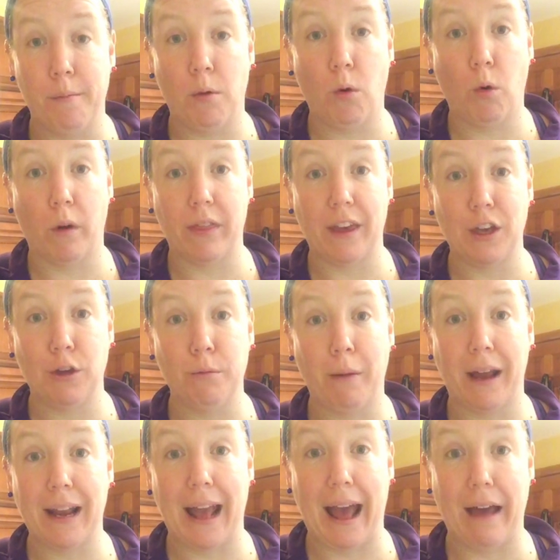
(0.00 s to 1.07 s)
or that you
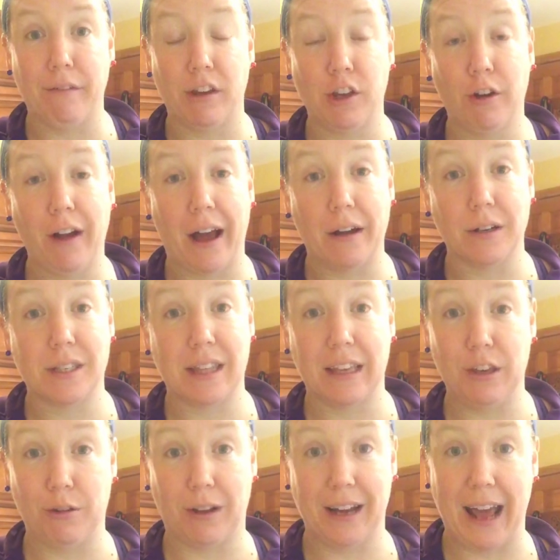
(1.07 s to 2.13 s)
might have at your house that
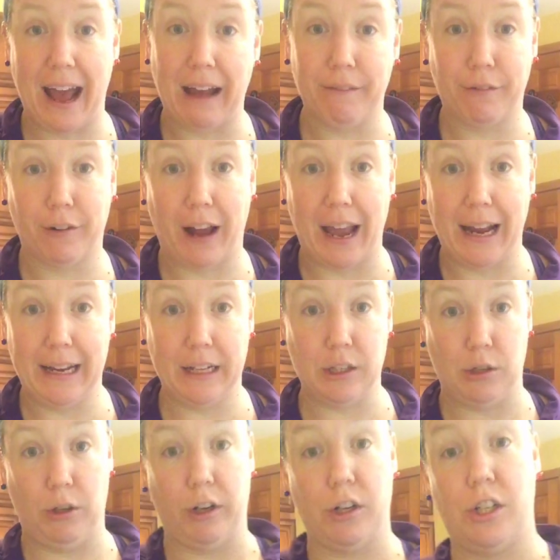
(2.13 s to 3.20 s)
you can add variety
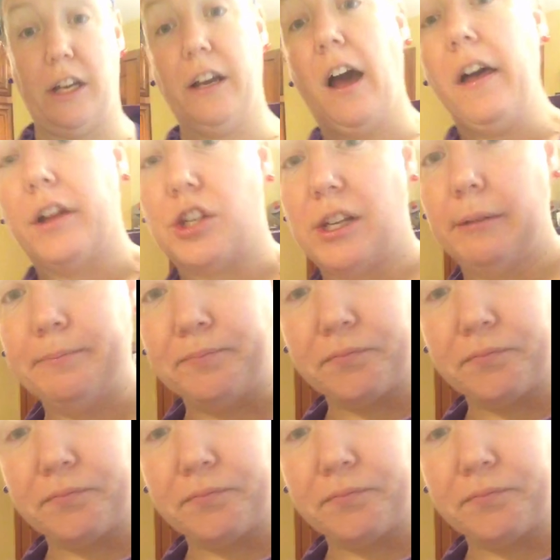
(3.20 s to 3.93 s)
to your Shakeology.